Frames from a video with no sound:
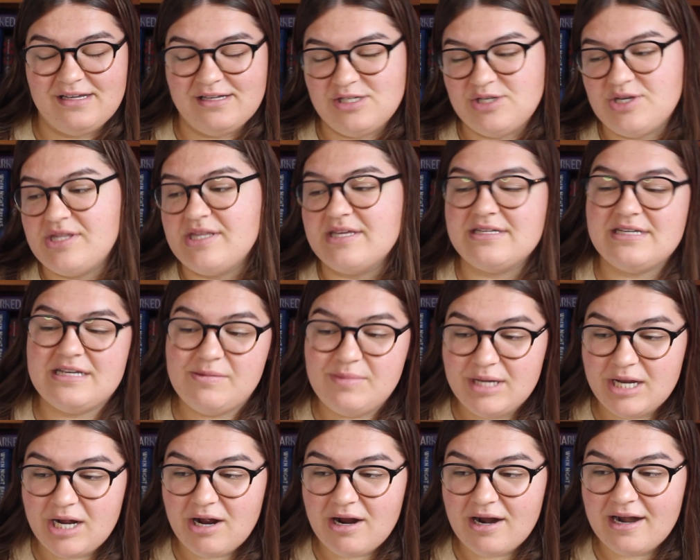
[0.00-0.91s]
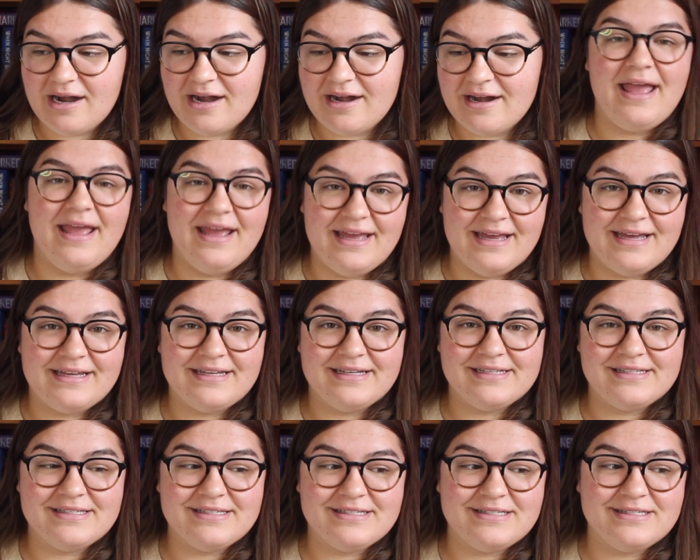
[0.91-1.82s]
to the TBR
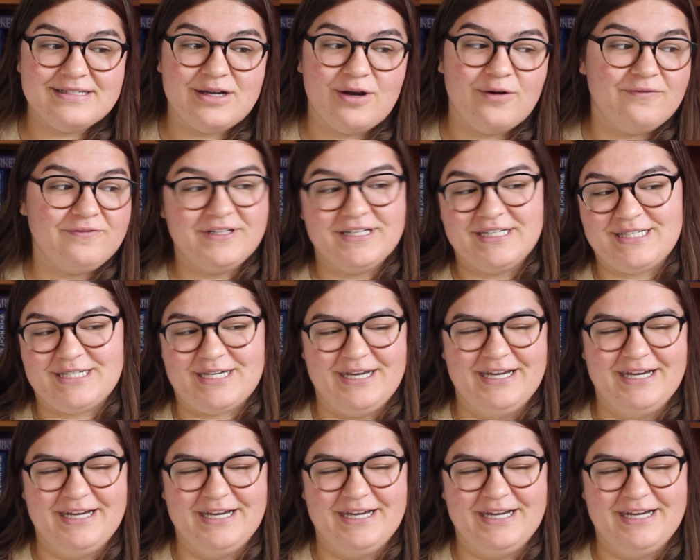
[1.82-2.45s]
and hopefully it's